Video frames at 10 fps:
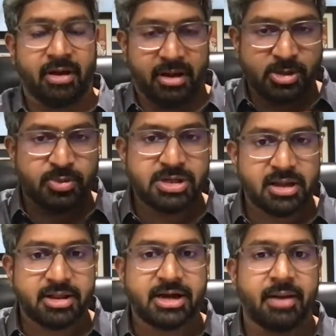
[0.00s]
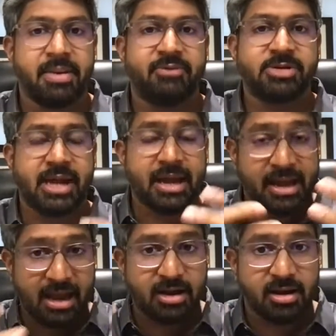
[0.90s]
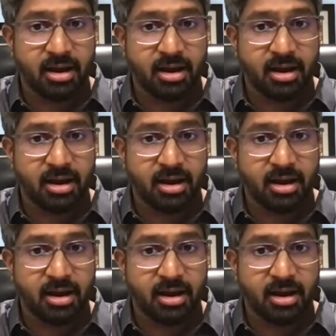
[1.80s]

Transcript: especially in the tummy, which I can,